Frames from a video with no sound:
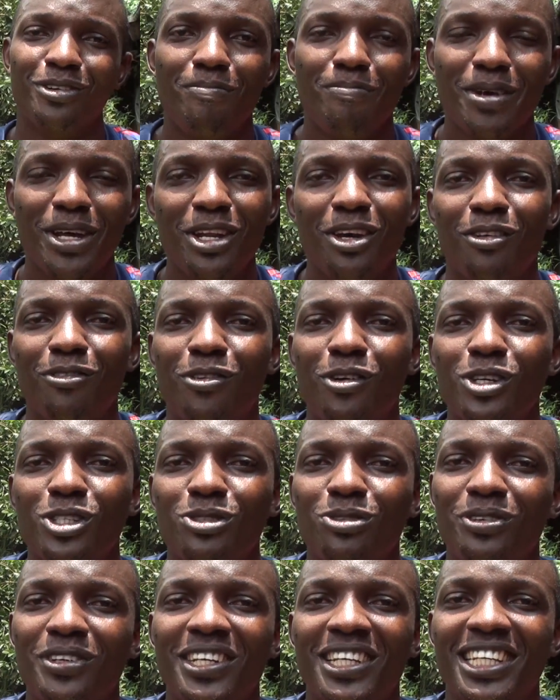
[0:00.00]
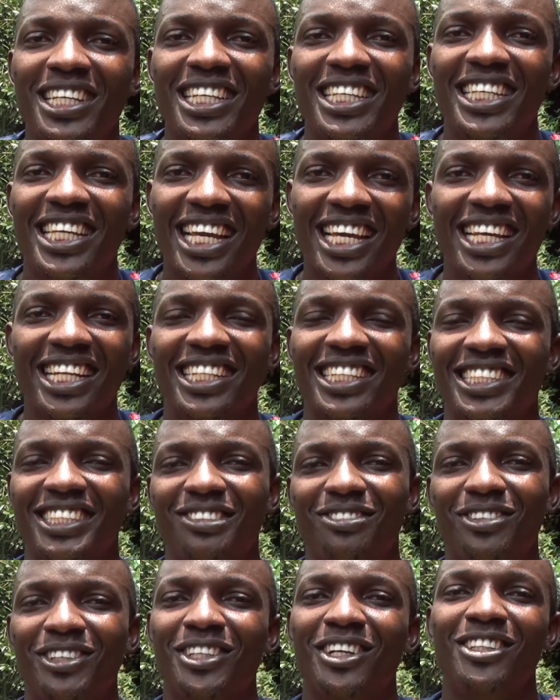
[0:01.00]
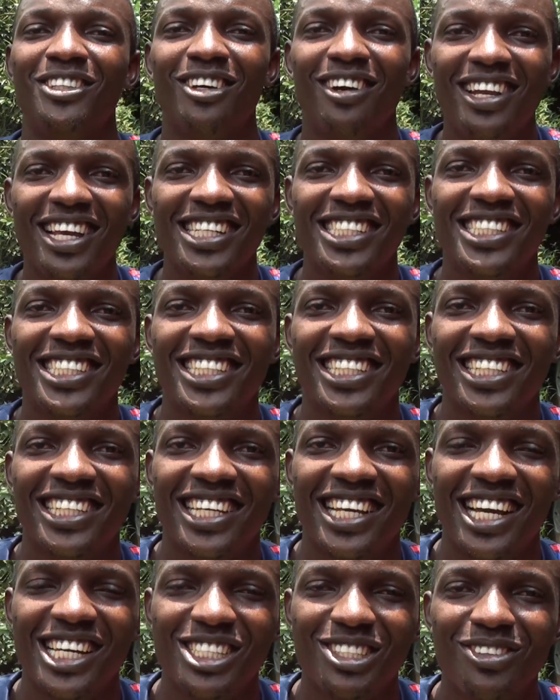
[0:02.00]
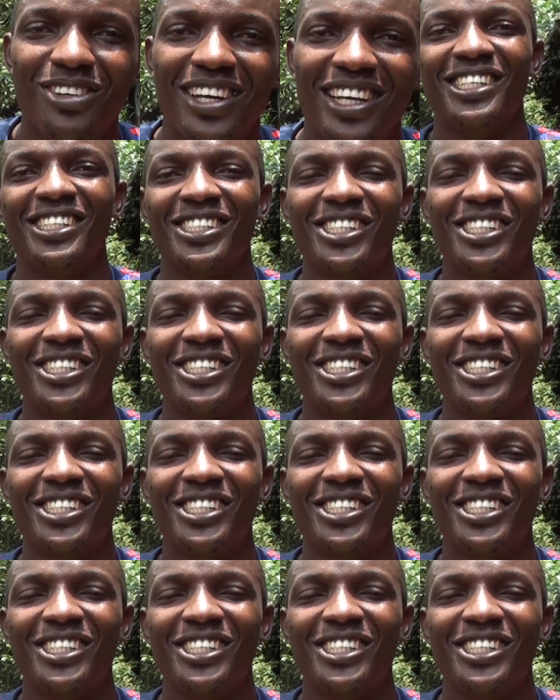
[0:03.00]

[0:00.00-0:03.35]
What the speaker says: Many of us will gain from your knowledge as well.